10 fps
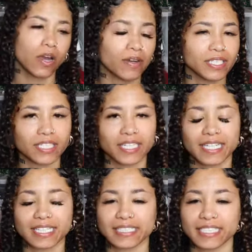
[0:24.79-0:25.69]
Alright, y'all,
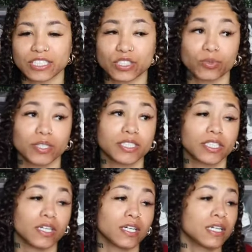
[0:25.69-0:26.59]
now let's get into it,
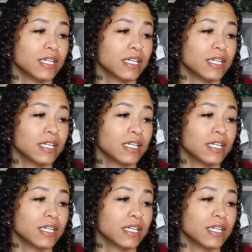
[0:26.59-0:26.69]
y'all.